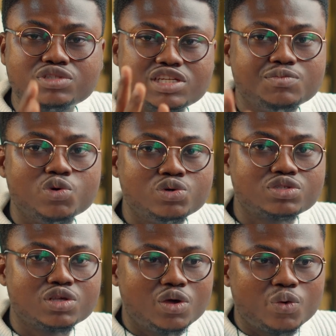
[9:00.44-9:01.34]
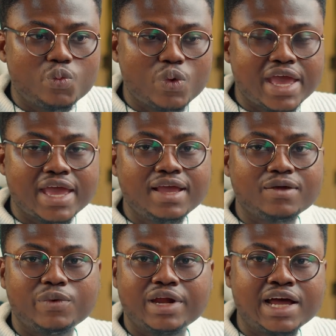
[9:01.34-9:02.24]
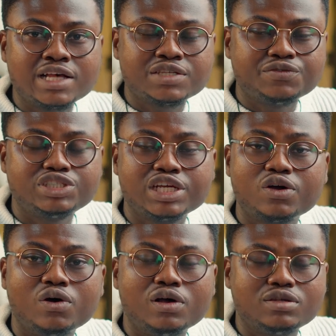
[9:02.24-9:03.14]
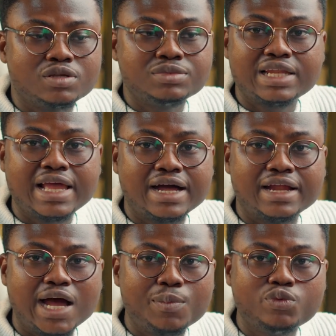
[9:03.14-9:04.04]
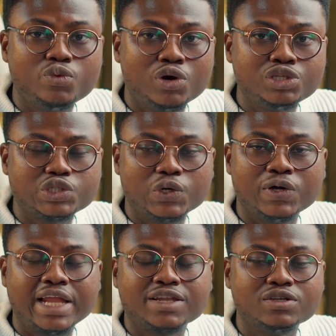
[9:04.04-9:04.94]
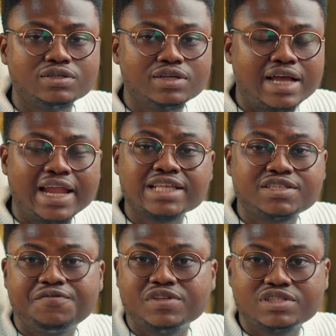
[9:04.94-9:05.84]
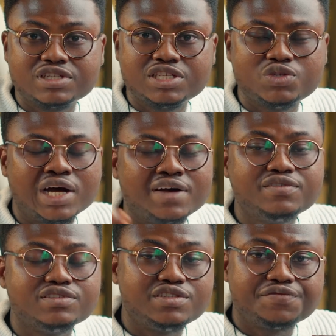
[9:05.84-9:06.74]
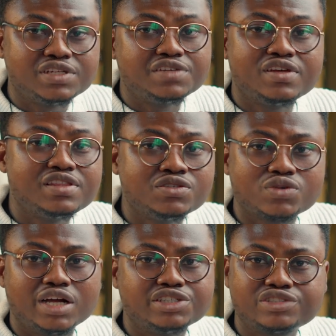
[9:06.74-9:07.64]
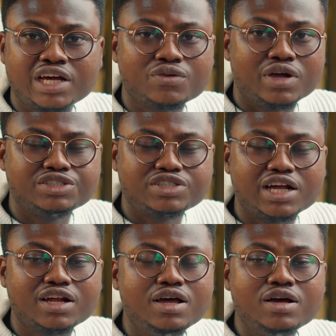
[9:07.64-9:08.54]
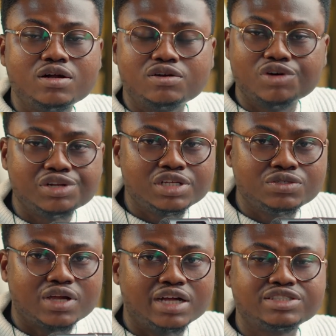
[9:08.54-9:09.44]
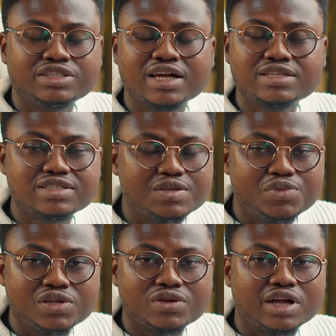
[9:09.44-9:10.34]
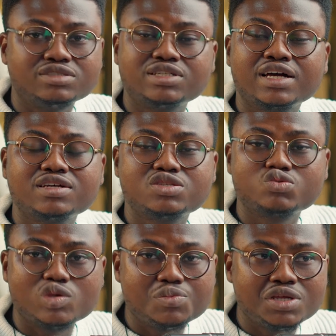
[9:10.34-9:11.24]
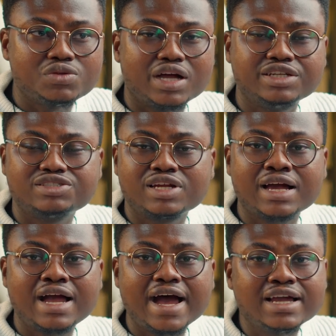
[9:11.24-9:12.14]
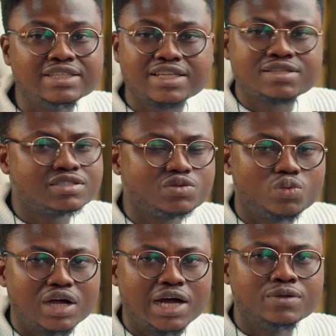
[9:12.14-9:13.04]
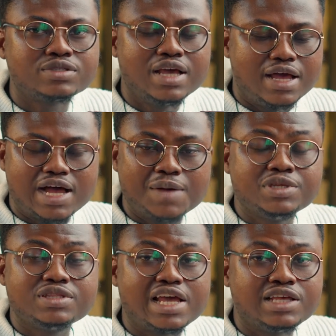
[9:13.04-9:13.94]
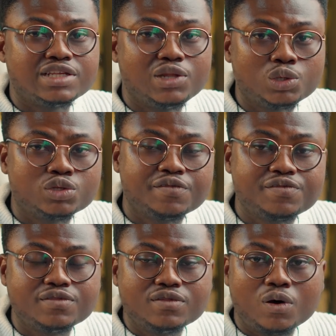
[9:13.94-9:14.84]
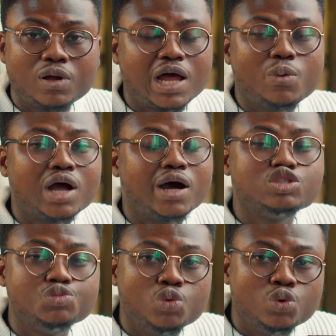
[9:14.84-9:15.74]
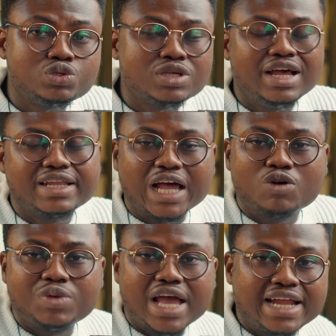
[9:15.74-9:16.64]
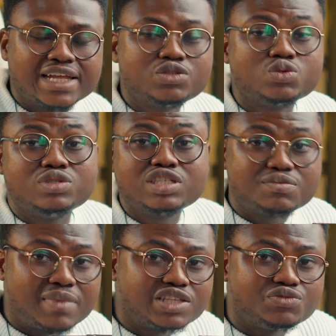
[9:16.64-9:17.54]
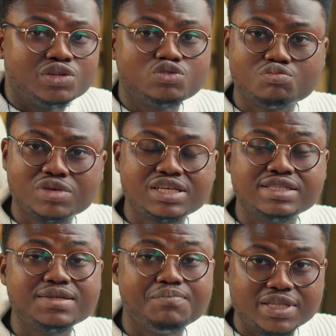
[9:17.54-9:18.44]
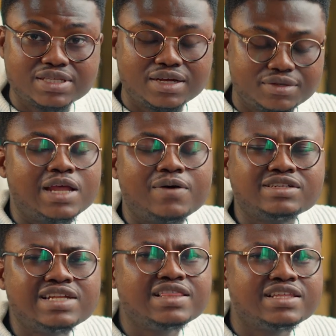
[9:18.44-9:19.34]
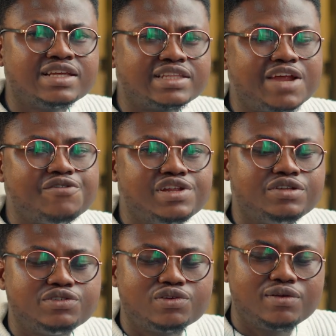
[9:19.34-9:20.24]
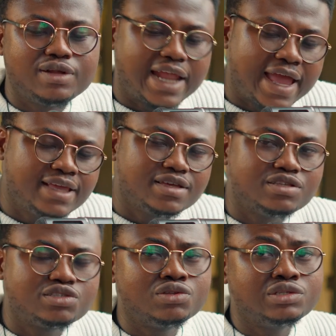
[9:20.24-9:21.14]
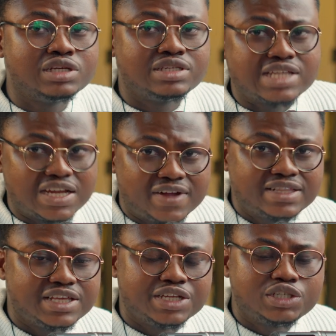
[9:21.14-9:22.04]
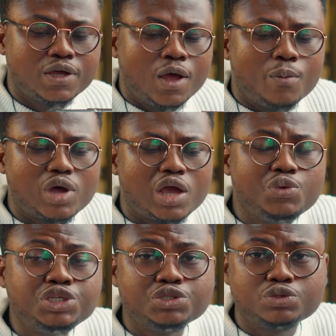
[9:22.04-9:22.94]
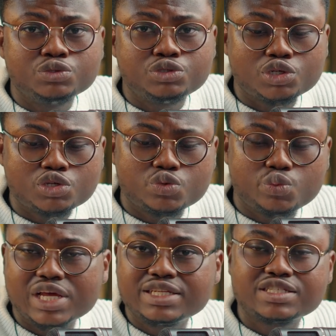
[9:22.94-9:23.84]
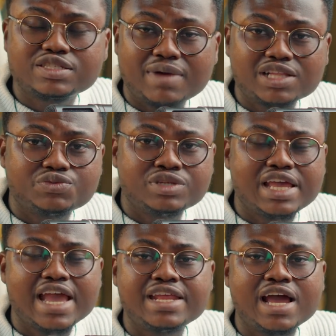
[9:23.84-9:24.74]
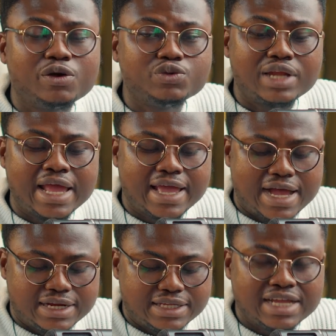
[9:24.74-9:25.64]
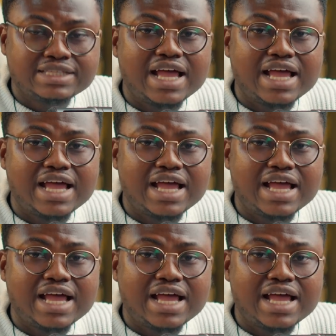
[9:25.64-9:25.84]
3 modes, whereas if you check something like an Apple Watch or like the Galaxy Fit 3, you have different things you can track. You can track running, you can track skipping, you can track swimming, you can track high intensity workout. I mean, there is a lot of other workout modes that could be added to this smart ring to make it better. Now, another thing that I really do not like is not a disadvantage, but I wish you could just wear this smart ring anyhow you like and get